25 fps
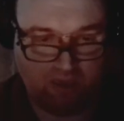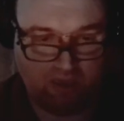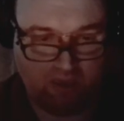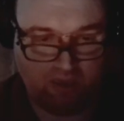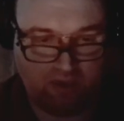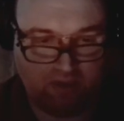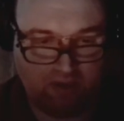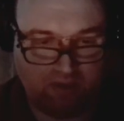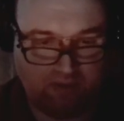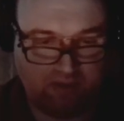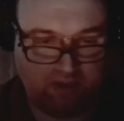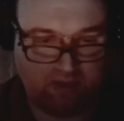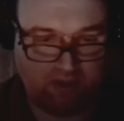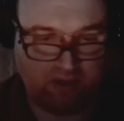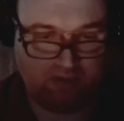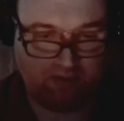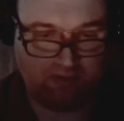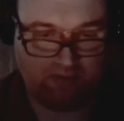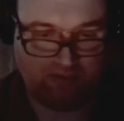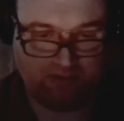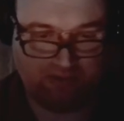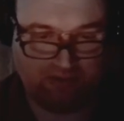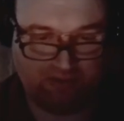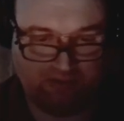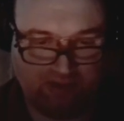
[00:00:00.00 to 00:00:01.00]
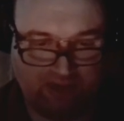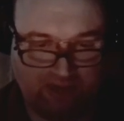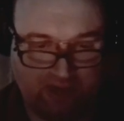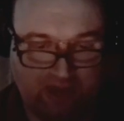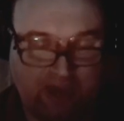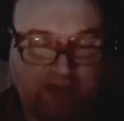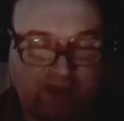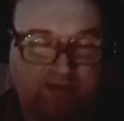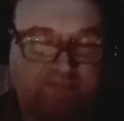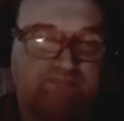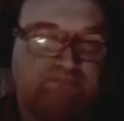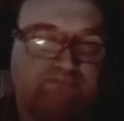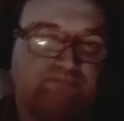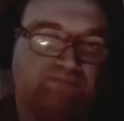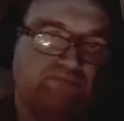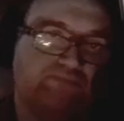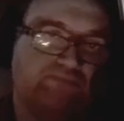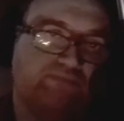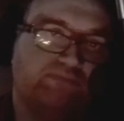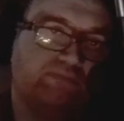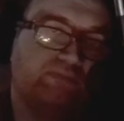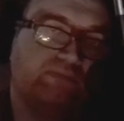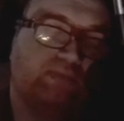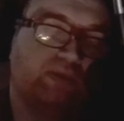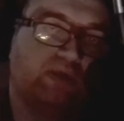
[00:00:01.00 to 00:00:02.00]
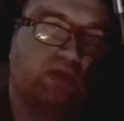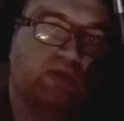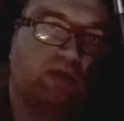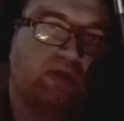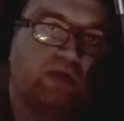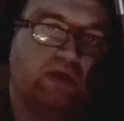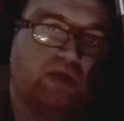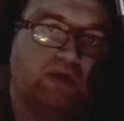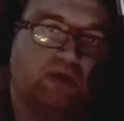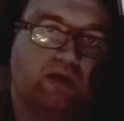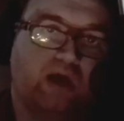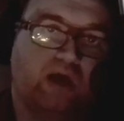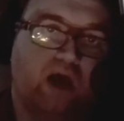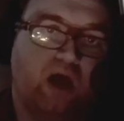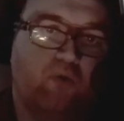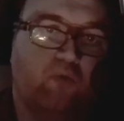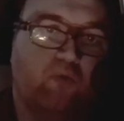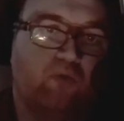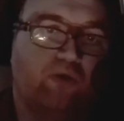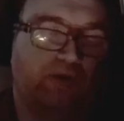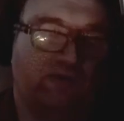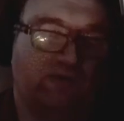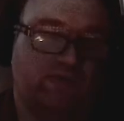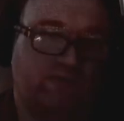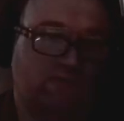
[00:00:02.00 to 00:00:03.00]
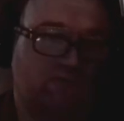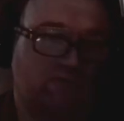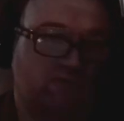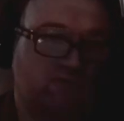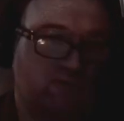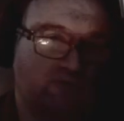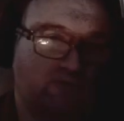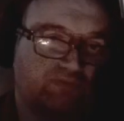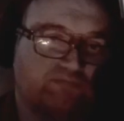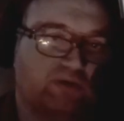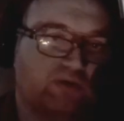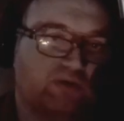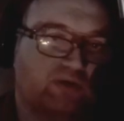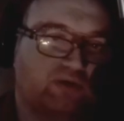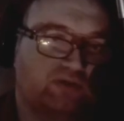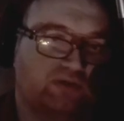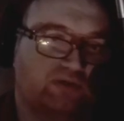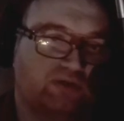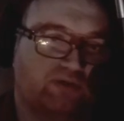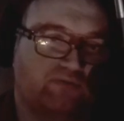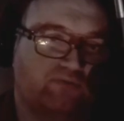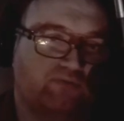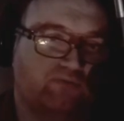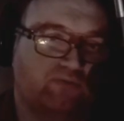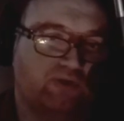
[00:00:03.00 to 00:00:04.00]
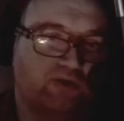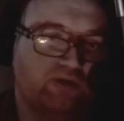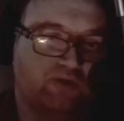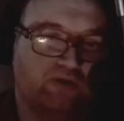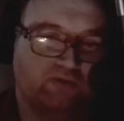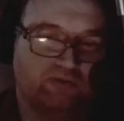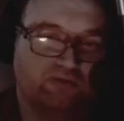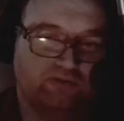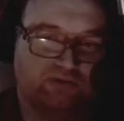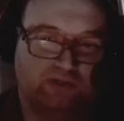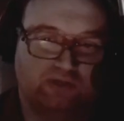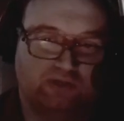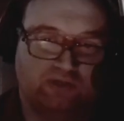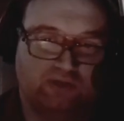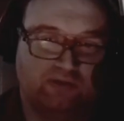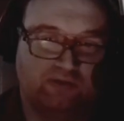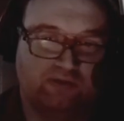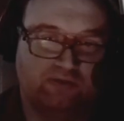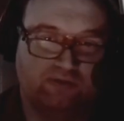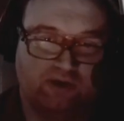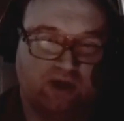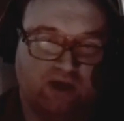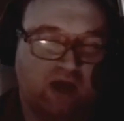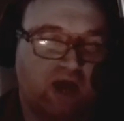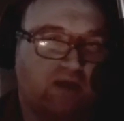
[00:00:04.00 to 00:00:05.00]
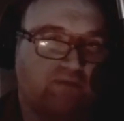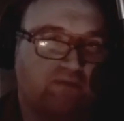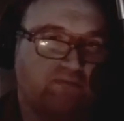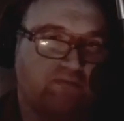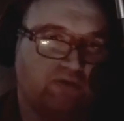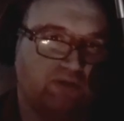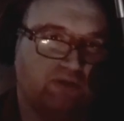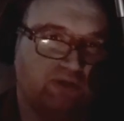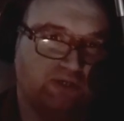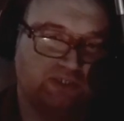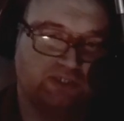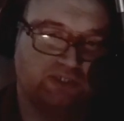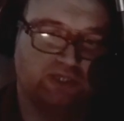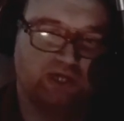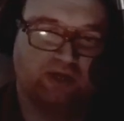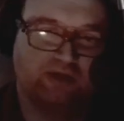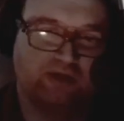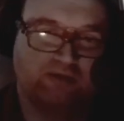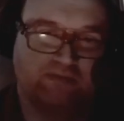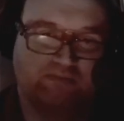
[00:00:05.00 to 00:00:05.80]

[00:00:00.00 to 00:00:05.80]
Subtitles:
Not only that, I wouldn't even trust Microsoft Windows in a hot millisecond.